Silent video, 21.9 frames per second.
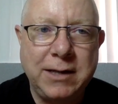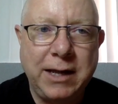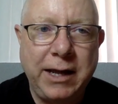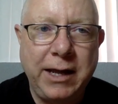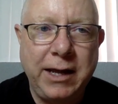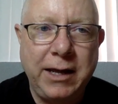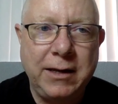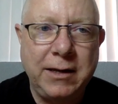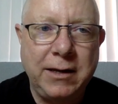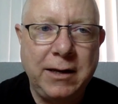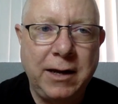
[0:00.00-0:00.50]

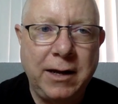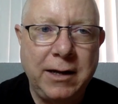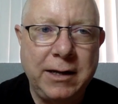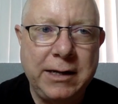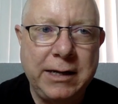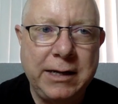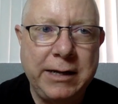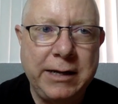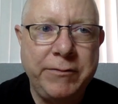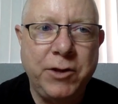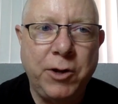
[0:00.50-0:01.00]
And
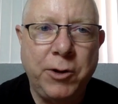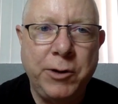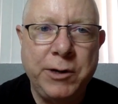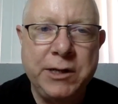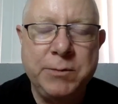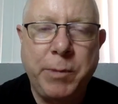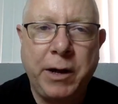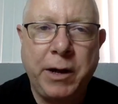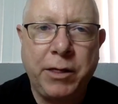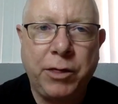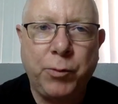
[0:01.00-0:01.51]
even though he's
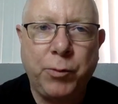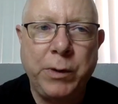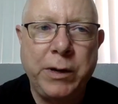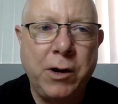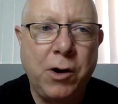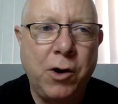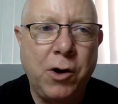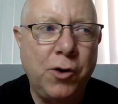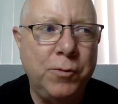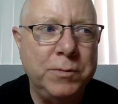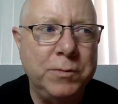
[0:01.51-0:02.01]
bought 3
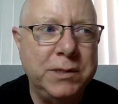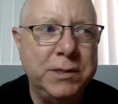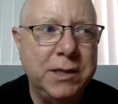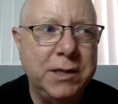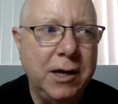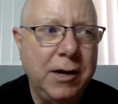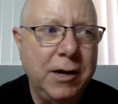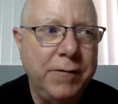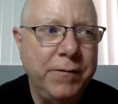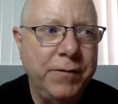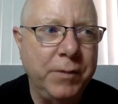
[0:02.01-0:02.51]
homes
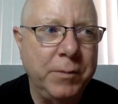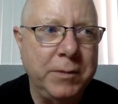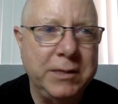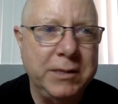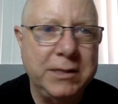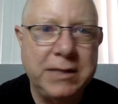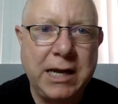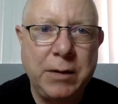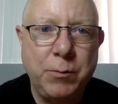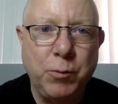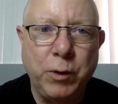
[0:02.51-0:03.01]
from the
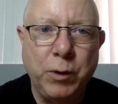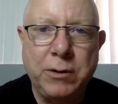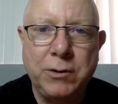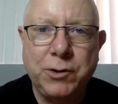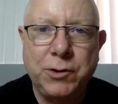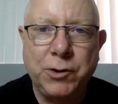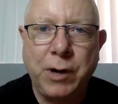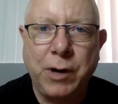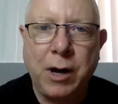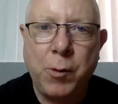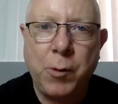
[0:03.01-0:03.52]
same
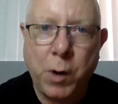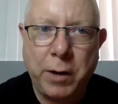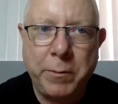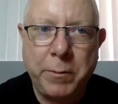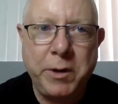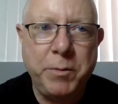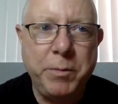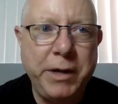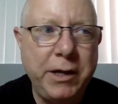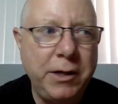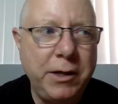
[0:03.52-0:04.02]
realtor, I want him
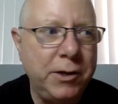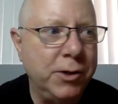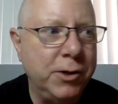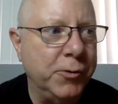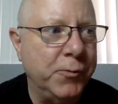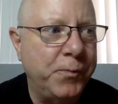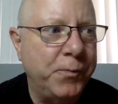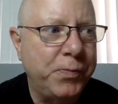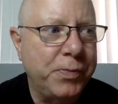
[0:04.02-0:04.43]
to meet you.